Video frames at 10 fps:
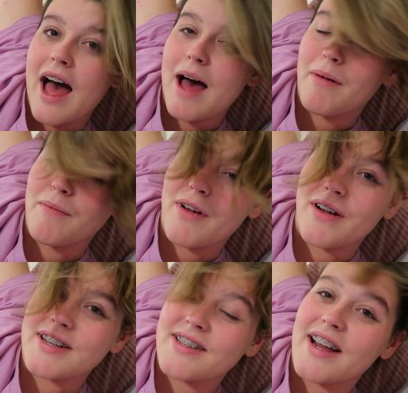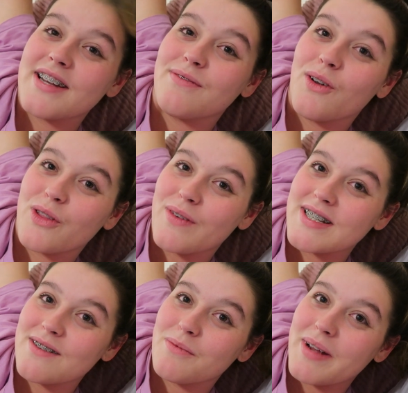I'm very excited to vlog the
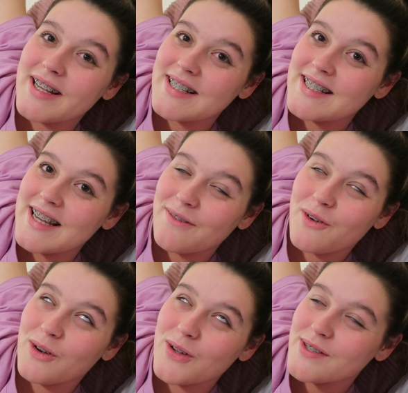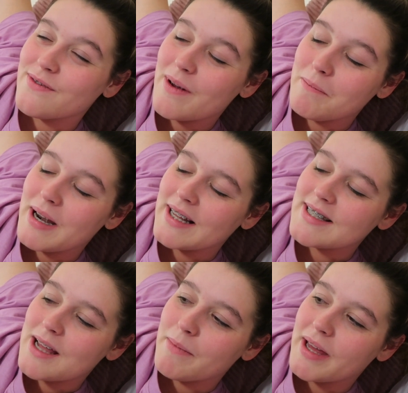rest of the week. As I said, I've got lots of fun
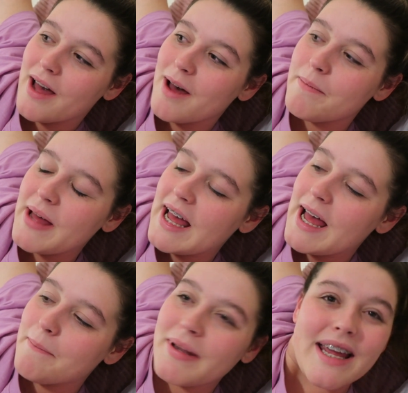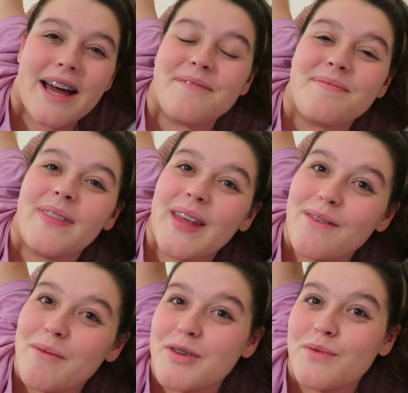plans coming up. And yeah, thank
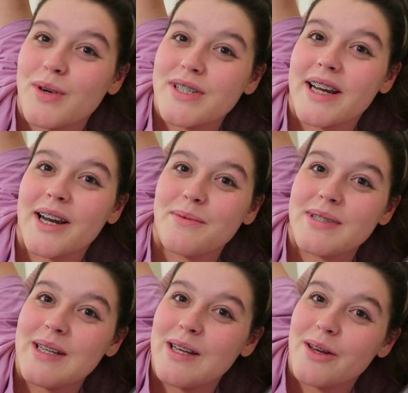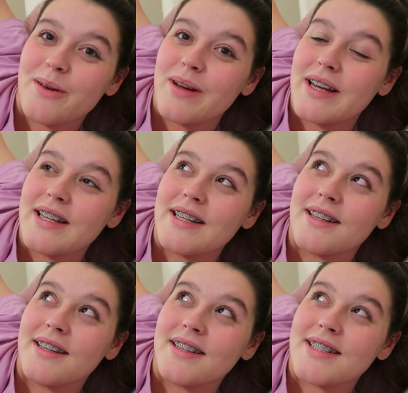you very much for watching, and I'll see you
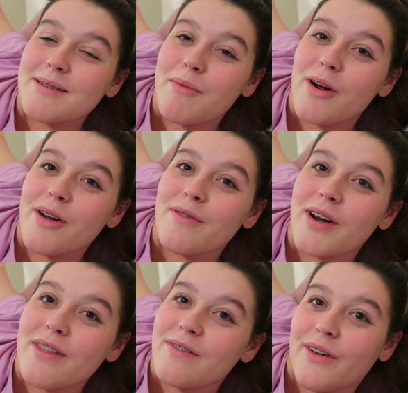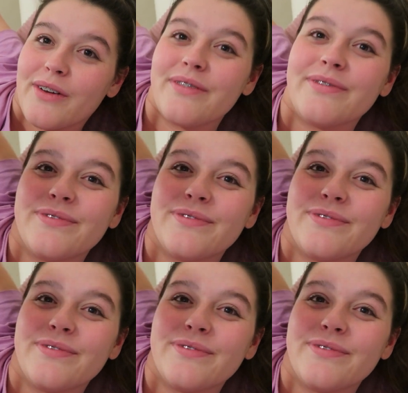tomorrow for another vlog.